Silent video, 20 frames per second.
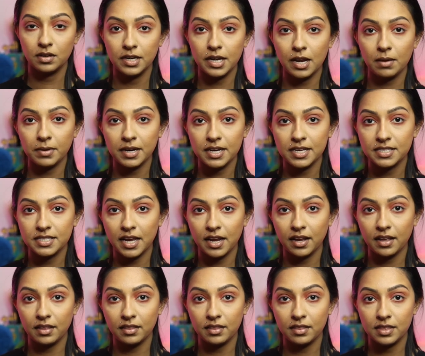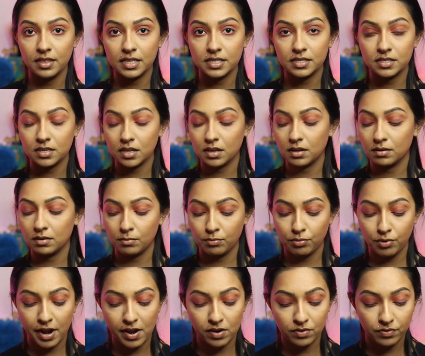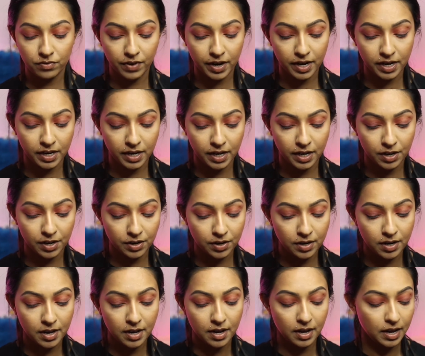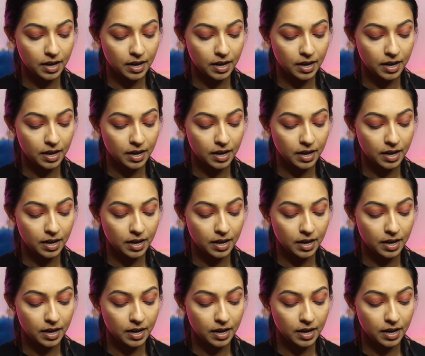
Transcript: Now I'm going to take this brown right here